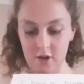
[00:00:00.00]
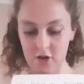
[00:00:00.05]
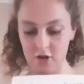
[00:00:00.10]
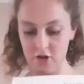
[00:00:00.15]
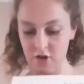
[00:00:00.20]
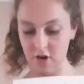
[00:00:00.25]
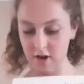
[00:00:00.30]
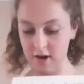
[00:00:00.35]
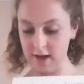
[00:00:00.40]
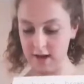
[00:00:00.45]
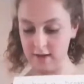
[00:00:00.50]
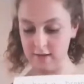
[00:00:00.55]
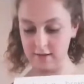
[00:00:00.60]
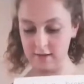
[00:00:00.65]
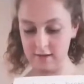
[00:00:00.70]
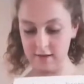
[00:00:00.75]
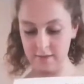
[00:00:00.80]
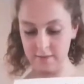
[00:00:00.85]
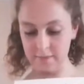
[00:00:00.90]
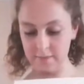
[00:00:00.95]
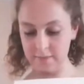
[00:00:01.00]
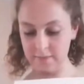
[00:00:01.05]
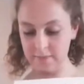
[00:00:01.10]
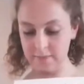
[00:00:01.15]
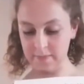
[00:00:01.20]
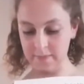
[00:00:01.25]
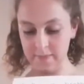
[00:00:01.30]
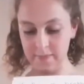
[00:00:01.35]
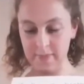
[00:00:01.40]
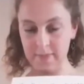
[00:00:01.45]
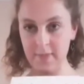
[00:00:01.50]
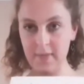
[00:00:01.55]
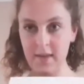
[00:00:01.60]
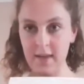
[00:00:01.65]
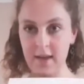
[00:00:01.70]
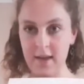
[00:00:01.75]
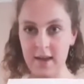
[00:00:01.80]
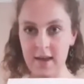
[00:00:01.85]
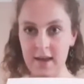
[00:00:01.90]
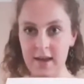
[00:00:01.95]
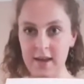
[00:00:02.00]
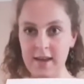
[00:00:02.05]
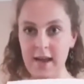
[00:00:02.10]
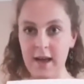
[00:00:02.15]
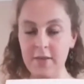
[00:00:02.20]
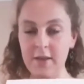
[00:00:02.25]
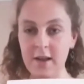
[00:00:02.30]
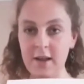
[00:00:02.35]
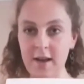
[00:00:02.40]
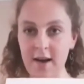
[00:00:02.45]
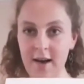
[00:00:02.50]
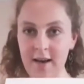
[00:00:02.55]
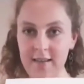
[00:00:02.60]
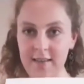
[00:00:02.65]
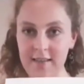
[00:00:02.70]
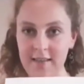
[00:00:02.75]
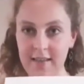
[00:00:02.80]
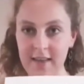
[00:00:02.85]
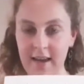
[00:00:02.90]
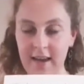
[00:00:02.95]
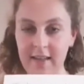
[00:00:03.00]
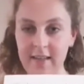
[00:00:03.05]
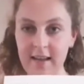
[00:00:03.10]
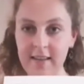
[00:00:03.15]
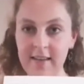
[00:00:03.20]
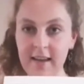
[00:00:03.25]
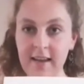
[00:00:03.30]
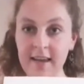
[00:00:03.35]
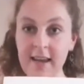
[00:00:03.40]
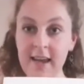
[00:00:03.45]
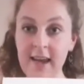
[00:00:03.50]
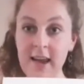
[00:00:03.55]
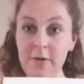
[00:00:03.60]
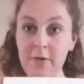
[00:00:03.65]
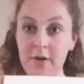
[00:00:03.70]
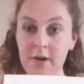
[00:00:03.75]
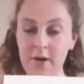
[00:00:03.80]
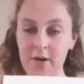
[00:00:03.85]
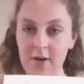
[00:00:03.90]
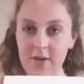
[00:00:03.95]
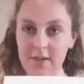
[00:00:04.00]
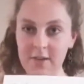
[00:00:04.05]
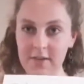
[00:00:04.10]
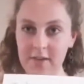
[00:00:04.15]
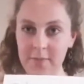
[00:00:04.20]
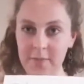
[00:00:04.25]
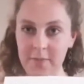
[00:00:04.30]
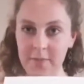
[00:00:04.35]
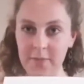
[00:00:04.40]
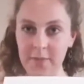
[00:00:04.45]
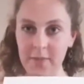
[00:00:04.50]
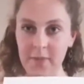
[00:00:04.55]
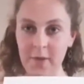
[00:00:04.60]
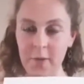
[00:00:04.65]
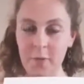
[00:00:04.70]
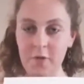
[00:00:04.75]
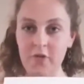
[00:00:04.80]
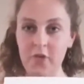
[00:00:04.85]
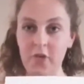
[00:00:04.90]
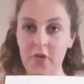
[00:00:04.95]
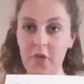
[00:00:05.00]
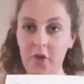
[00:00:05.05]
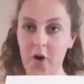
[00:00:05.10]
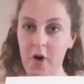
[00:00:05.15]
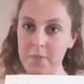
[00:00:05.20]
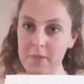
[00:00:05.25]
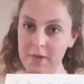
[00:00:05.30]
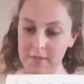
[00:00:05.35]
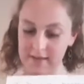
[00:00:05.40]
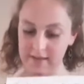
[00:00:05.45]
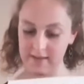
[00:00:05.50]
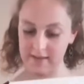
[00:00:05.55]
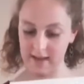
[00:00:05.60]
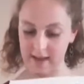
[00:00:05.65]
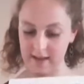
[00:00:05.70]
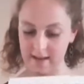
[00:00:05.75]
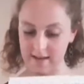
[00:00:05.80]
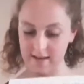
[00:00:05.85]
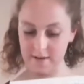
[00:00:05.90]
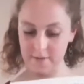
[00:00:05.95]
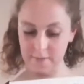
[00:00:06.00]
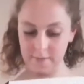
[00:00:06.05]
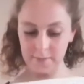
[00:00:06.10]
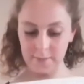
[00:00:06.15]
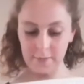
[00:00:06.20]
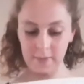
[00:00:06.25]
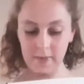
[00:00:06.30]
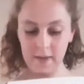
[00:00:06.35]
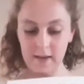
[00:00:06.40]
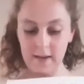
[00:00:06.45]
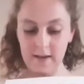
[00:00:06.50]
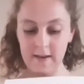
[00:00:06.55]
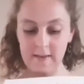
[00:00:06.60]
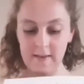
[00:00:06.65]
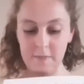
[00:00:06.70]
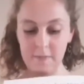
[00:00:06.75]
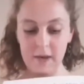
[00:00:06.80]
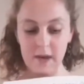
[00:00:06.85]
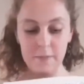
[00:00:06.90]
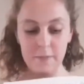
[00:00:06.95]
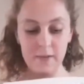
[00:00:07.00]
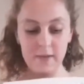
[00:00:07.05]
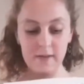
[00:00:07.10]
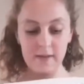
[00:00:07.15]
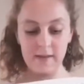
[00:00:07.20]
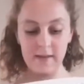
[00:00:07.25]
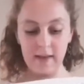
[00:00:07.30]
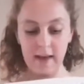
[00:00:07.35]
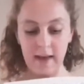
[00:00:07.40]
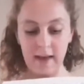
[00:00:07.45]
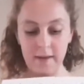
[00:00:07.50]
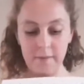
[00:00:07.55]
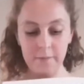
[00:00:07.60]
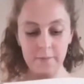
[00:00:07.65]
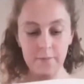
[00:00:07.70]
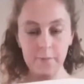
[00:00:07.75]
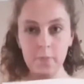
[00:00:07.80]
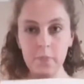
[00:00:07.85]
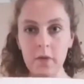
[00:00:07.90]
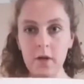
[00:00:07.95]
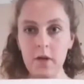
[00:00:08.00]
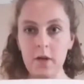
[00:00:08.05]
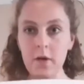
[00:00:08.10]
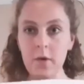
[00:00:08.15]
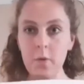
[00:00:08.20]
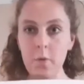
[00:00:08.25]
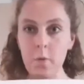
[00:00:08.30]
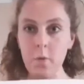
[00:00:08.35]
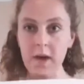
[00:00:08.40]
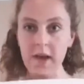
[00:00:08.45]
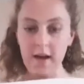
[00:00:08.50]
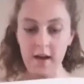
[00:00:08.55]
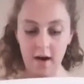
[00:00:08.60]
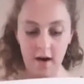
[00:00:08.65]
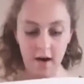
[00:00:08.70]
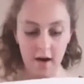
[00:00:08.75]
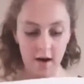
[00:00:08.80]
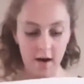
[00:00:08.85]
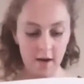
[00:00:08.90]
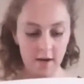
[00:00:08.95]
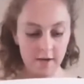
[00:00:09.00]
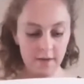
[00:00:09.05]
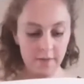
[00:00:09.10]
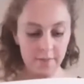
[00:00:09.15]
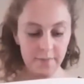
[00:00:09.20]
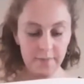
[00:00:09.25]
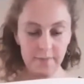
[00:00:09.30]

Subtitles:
child. Now, the last thing that I hear a lot, which is a common mistake, is people say, we are